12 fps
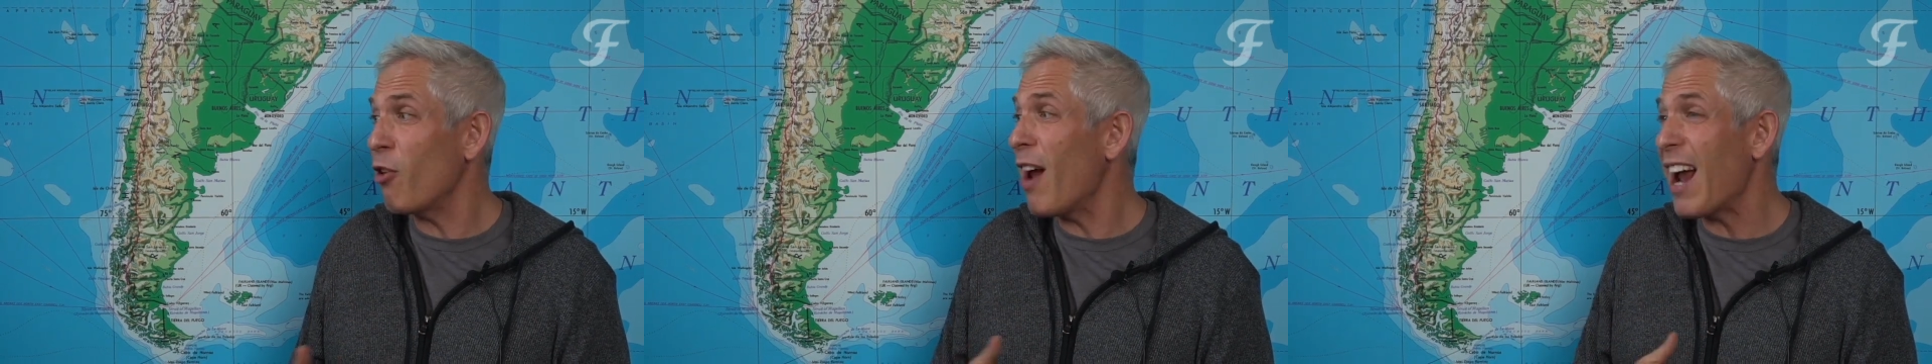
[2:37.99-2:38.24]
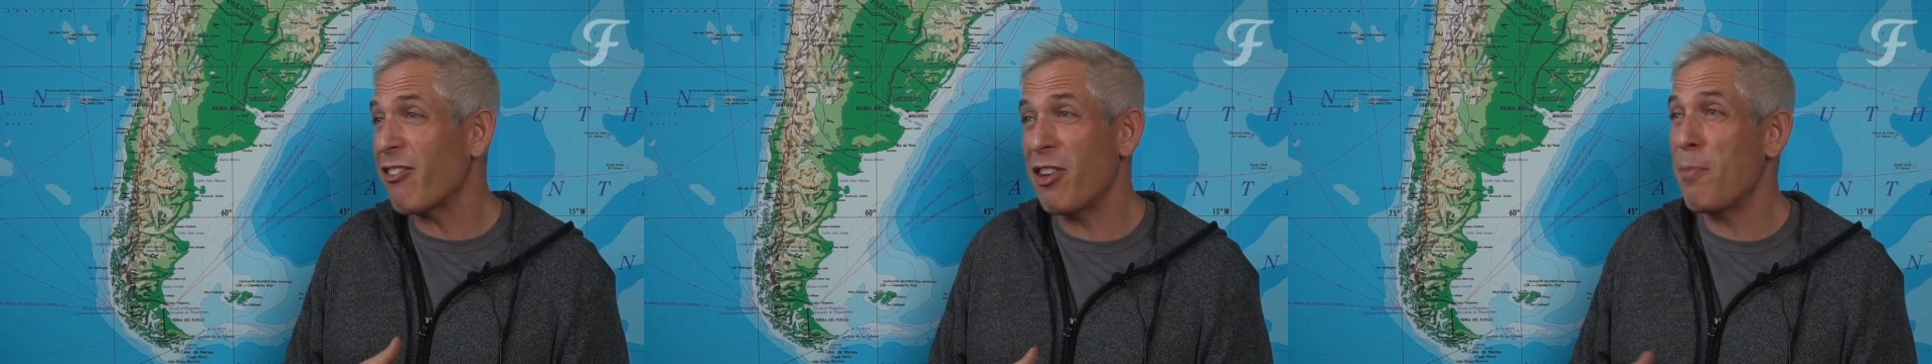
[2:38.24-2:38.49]
they're
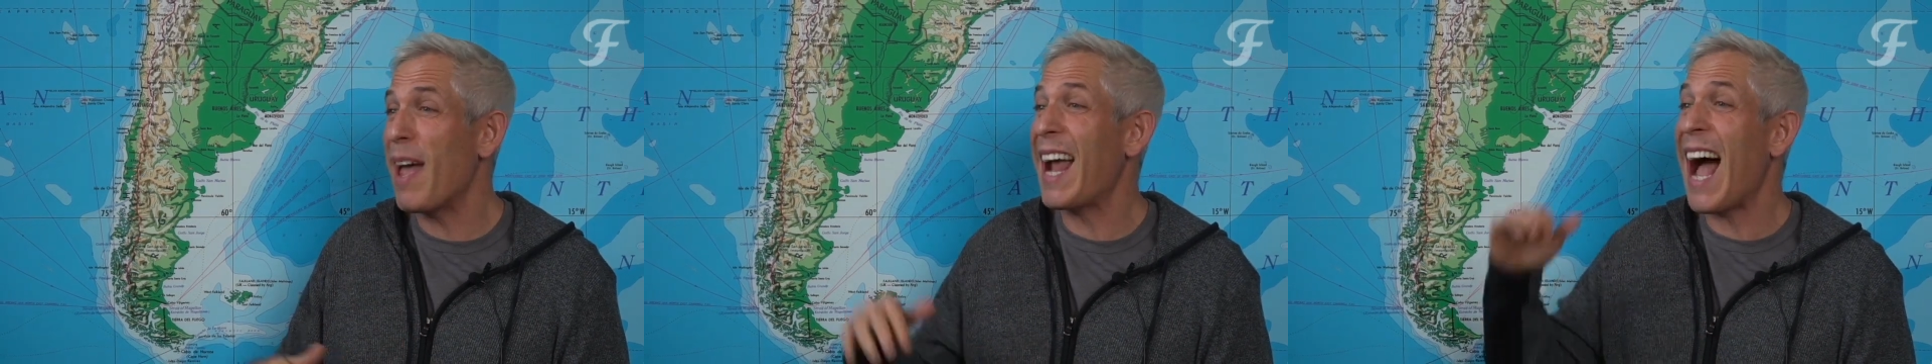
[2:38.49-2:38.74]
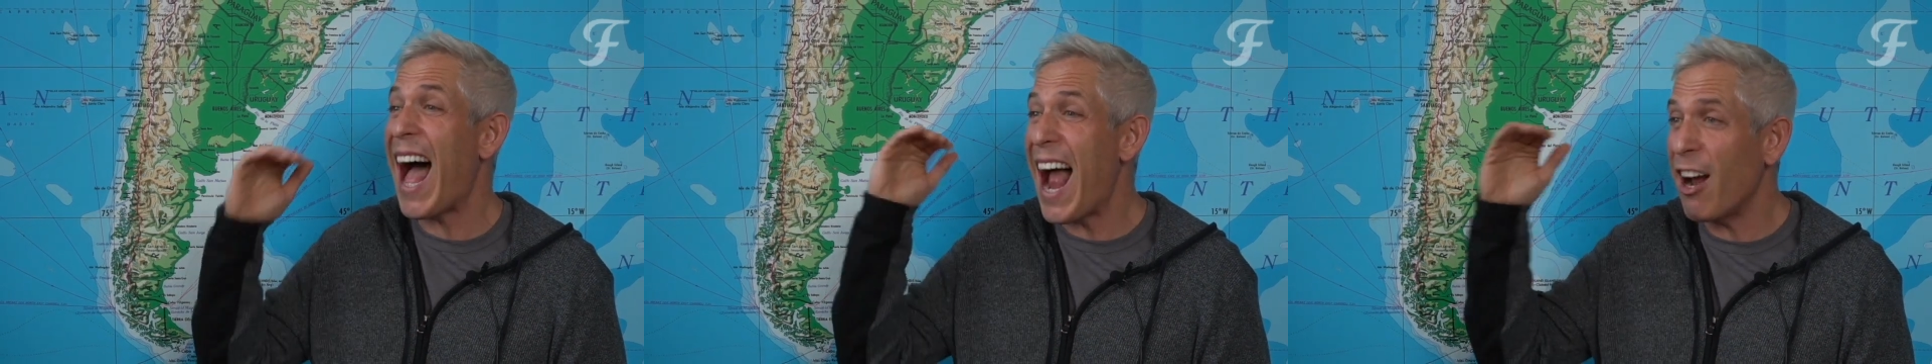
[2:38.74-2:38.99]
actually
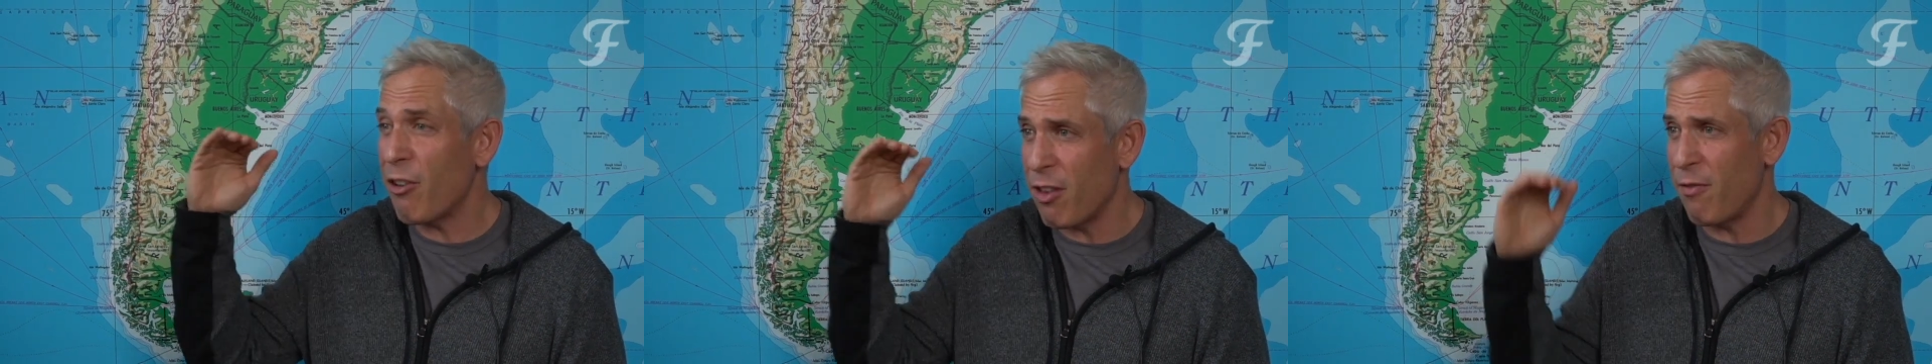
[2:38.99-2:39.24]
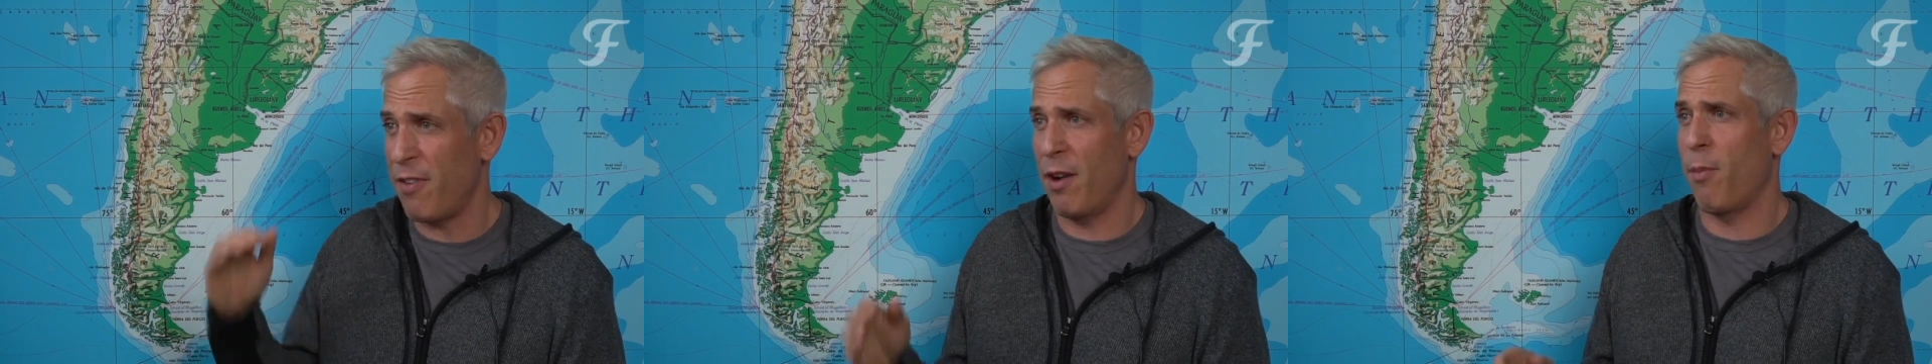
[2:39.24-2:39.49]
paying higher
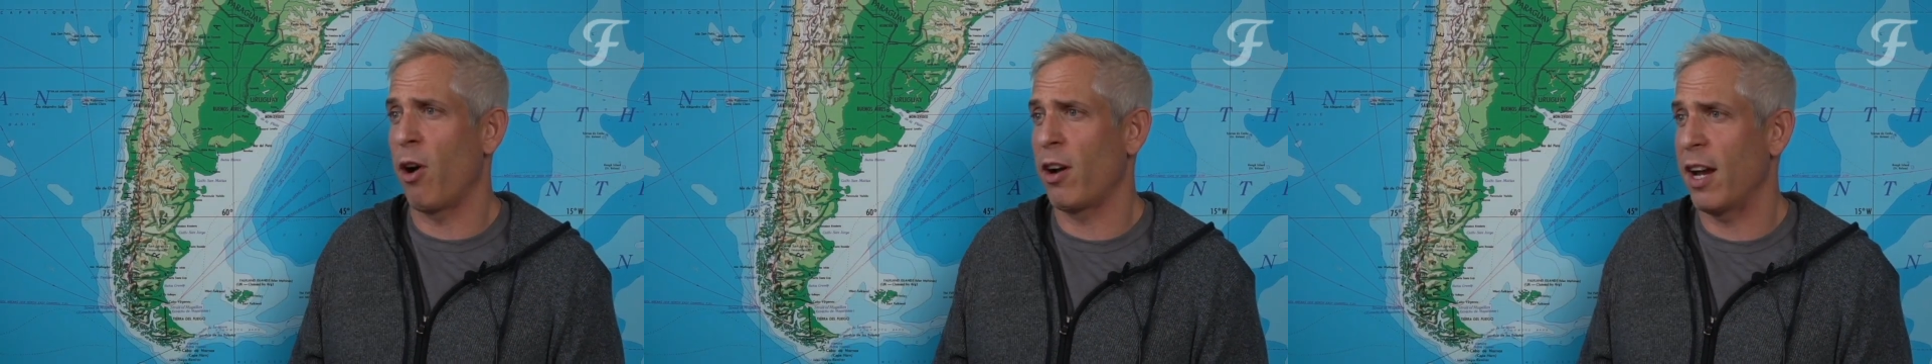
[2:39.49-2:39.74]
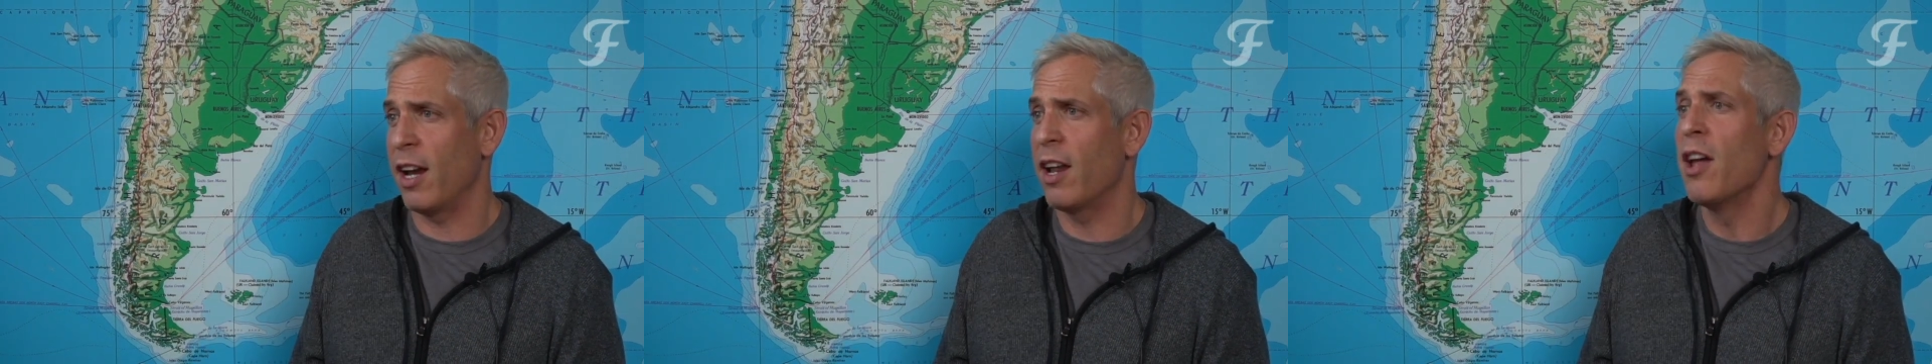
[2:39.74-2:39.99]
than fair
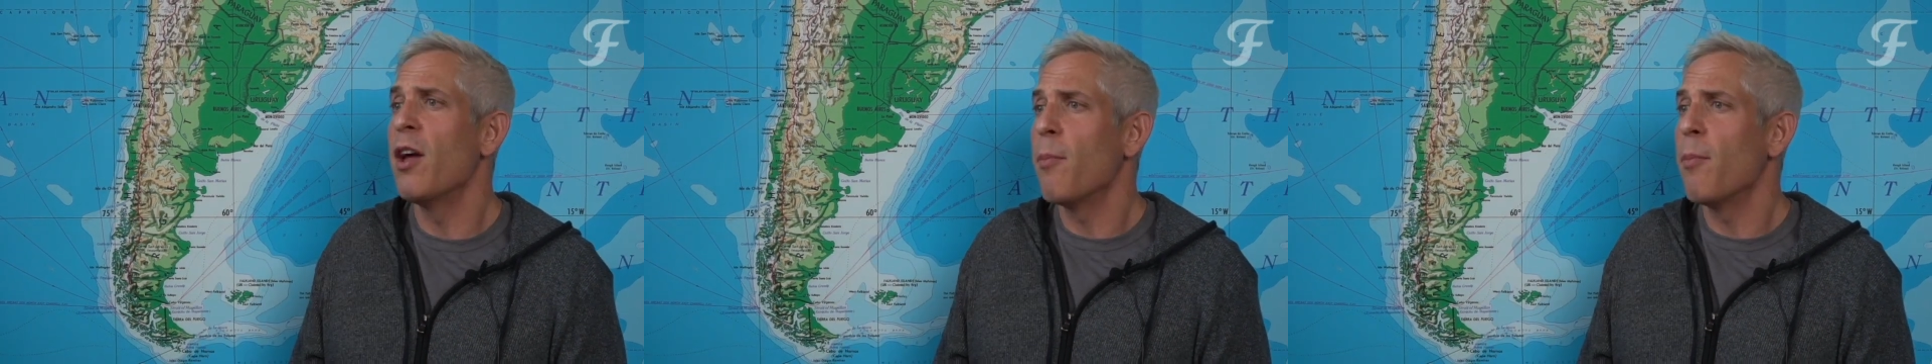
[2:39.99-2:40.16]
market